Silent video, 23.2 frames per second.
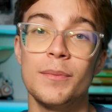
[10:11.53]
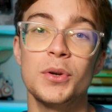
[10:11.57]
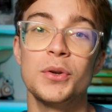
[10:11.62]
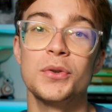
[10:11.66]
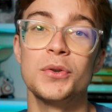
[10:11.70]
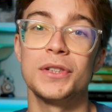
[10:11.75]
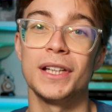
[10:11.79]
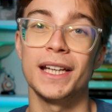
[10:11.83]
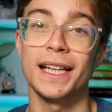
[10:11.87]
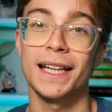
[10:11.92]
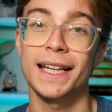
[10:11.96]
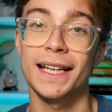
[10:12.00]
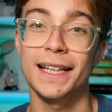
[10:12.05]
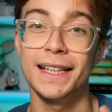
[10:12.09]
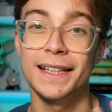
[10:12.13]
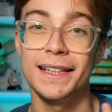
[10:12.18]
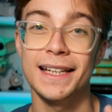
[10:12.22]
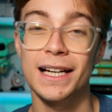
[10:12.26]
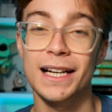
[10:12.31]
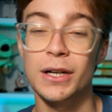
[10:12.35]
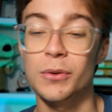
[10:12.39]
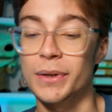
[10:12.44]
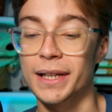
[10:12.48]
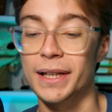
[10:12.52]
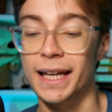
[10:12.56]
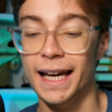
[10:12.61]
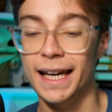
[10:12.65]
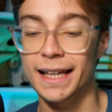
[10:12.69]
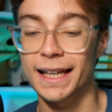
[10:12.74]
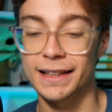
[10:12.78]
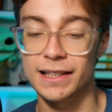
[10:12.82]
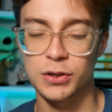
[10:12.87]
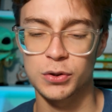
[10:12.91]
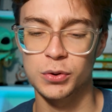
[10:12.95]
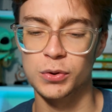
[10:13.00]
music, and now we're
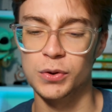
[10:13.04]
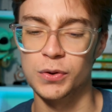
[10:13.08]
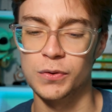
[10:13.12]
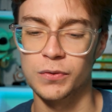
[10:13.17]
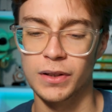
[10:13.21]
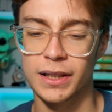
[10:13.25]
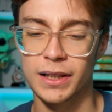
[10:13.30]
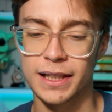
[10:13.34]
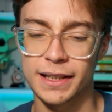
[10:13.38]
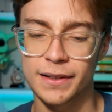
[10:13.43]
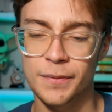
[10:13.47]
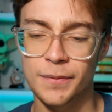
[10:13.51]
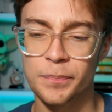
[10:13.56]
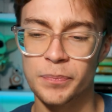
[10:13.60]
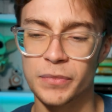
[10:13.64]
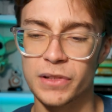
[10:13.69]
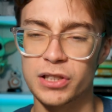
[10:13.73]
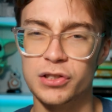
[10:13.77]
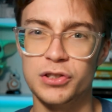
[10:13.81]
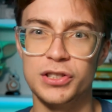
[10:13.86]
getting this sort of like